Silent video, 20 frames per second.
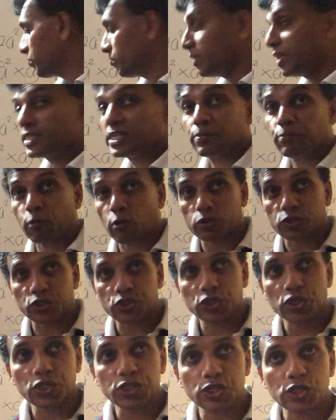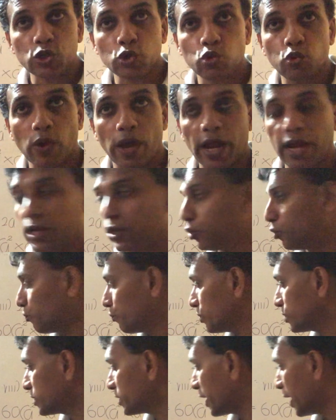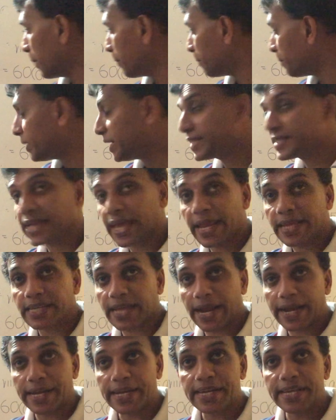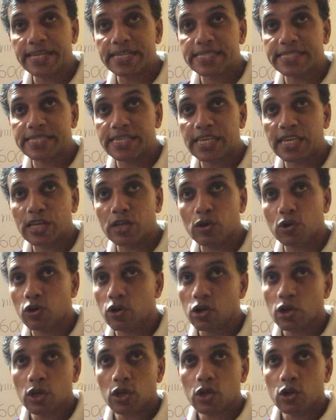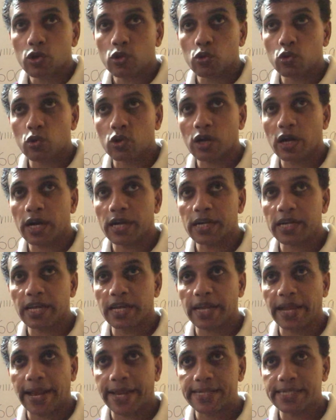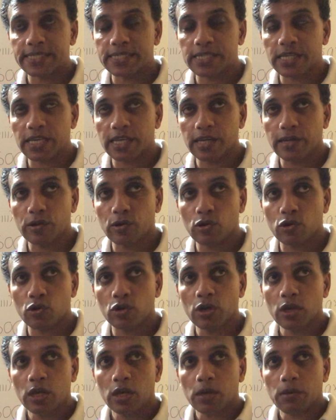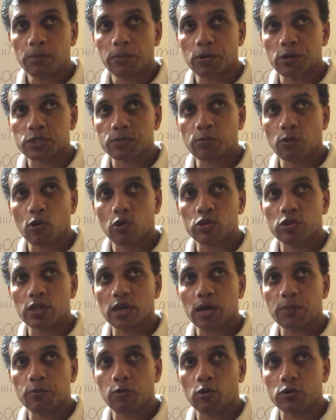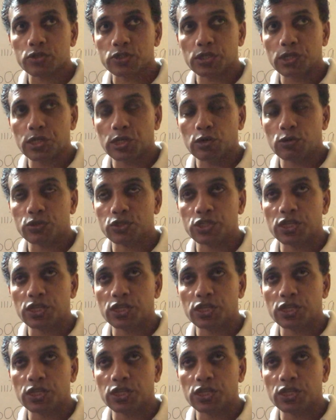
There's a positive value. If you say m is 8, n is 0, you can't take n 0 because both are positive.